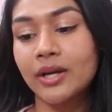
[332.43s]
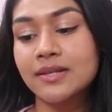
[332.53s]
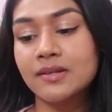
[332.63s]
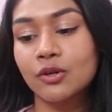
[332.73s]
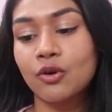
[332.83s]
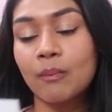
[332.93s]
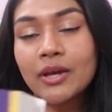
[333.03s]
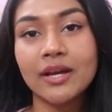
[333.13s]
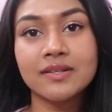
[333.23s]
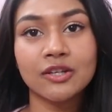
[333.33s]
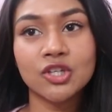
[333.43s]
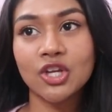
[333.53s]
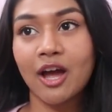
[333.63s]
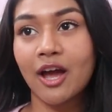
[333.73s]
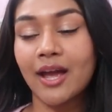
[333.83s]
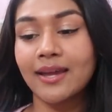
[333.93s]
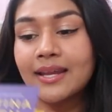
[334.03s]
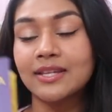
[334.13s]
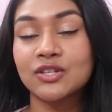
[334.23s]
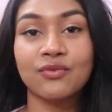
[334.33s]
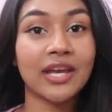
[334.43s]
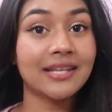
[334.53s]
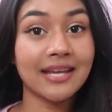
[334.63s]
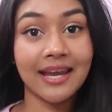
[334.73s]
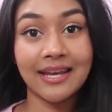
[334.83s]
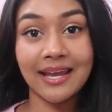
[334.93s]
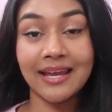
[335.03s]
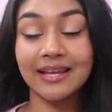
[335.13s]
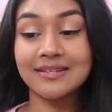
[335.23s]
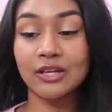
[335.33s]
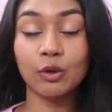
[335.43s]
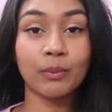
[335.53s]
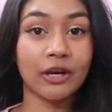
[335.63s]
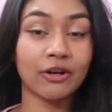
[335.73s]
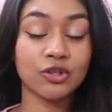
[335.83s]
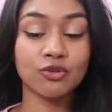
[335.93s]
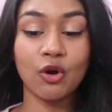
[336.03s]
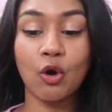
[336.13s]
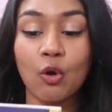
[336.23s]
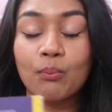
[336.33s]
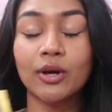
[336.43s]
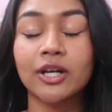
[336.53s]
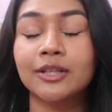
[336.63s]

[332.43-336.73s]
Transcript: It's Grumpy Ex-Sunshine, it's fake dating, single parent trope.